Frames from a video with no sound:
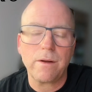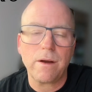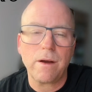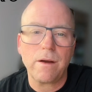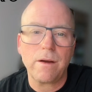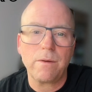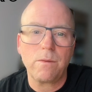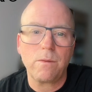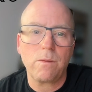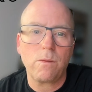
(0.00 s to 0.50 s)

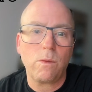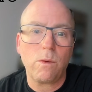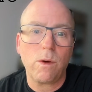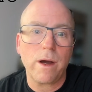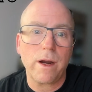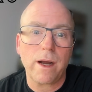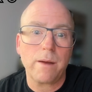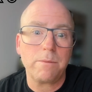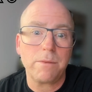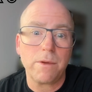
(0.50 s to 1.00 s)

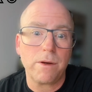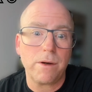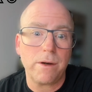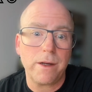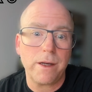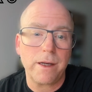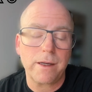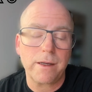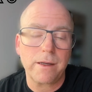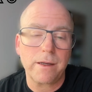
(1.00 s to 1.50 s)
what I'm
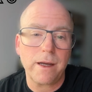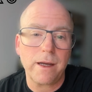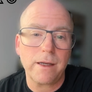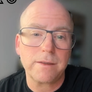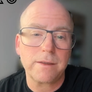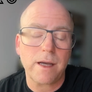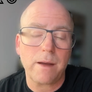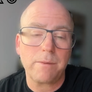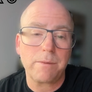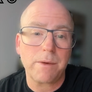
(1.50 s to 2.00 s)
learning
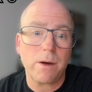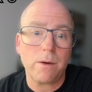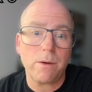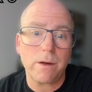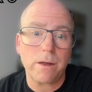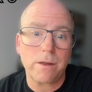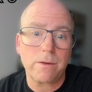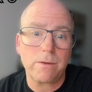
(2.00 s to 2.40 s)
as I'm going